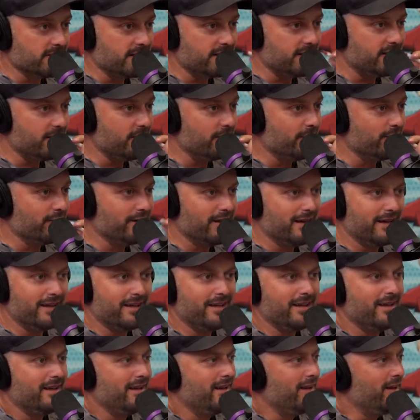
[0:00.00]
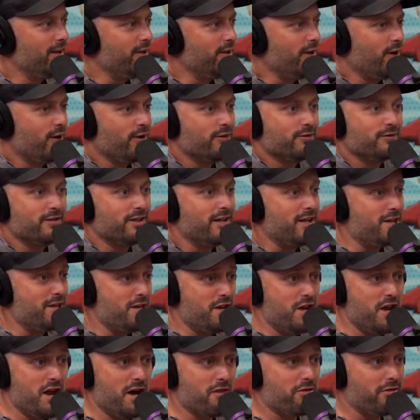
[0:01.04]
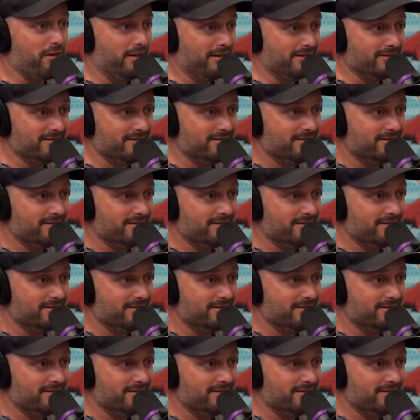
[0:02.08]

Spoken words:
Like, and you're like, y'all have done nothing.